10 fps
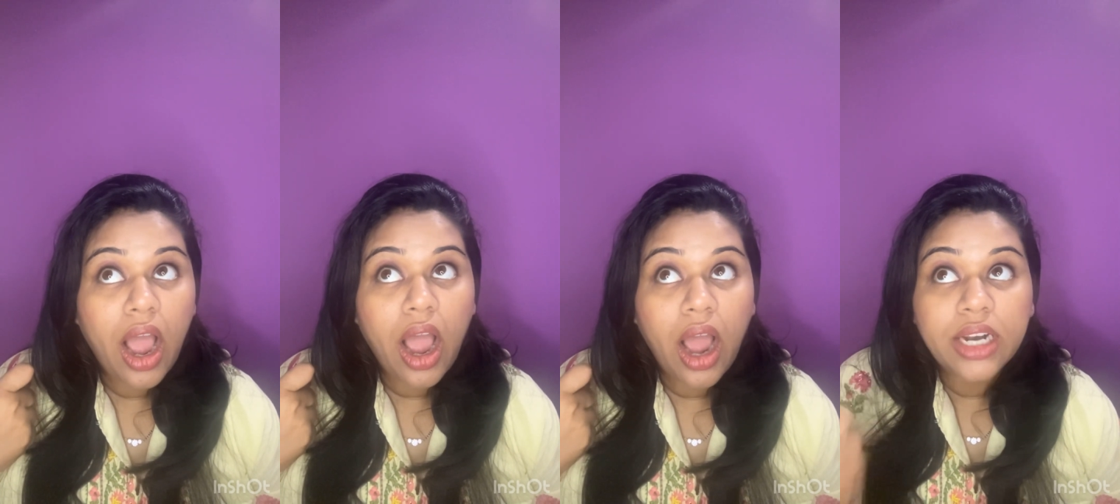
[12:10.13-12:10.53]

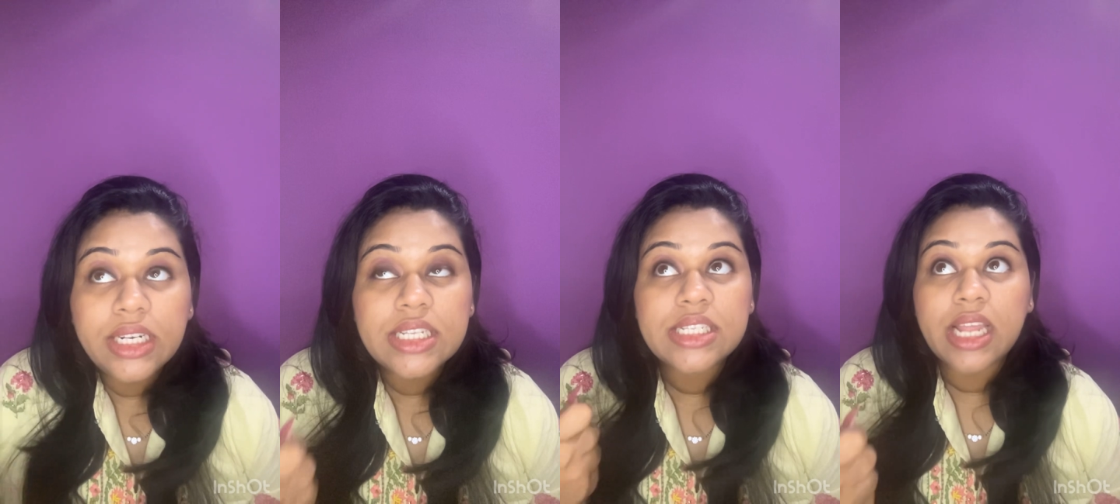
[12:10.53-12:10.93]

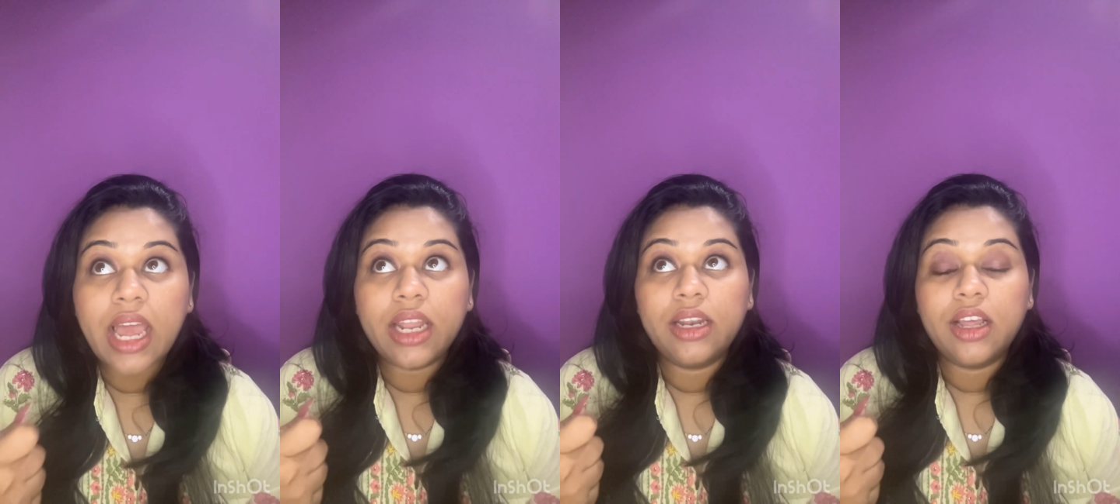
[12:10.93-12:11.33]

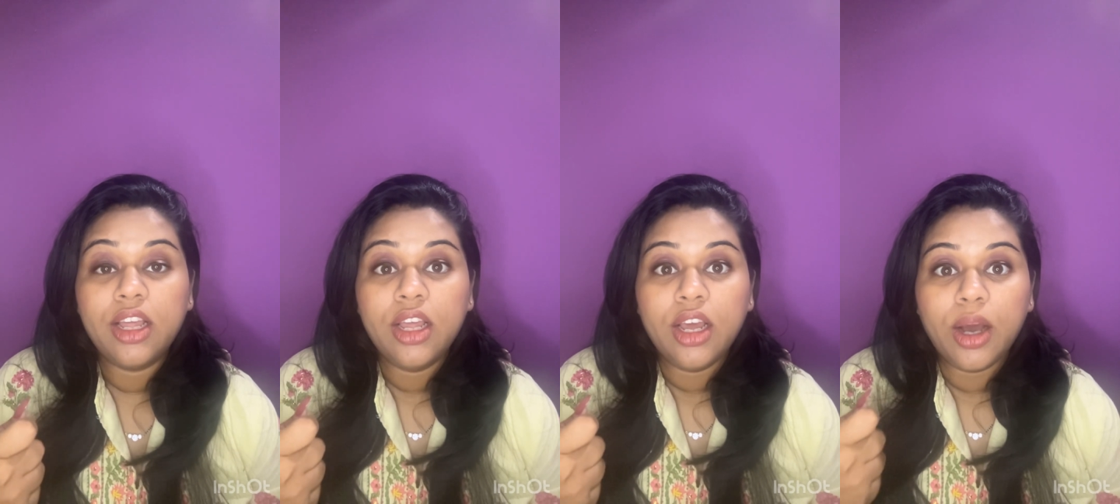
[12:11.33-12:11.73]
understand
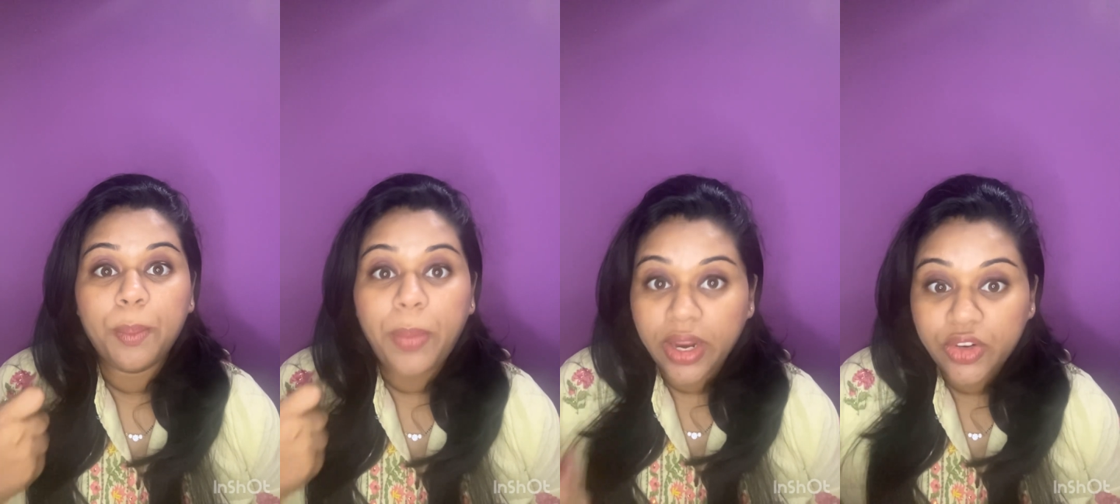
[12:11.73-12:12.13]

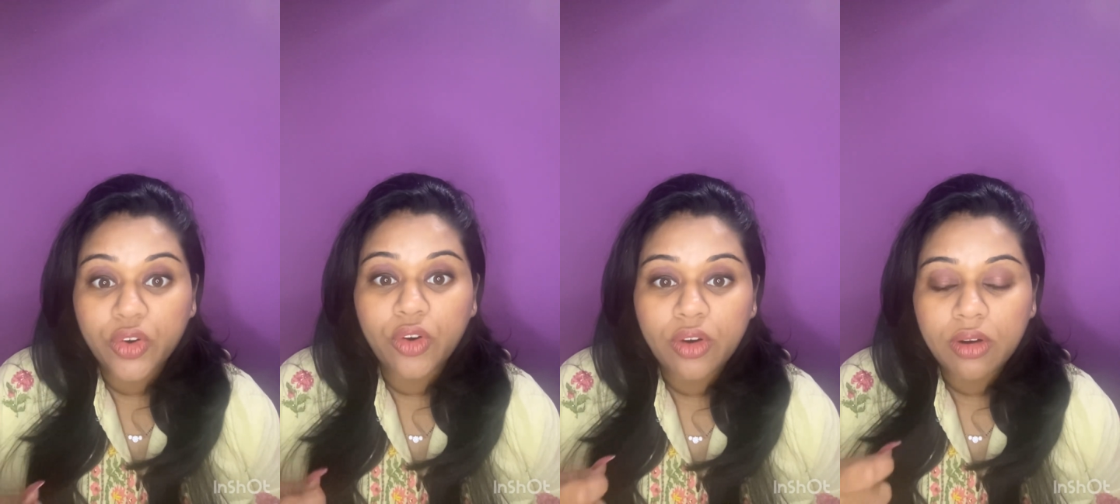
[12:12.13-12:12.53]

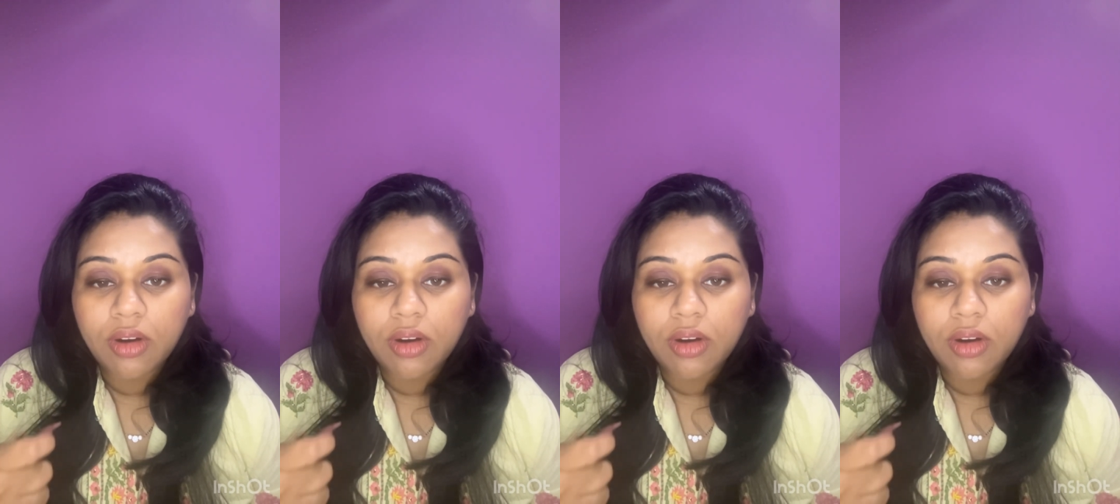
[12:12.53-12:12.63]
better,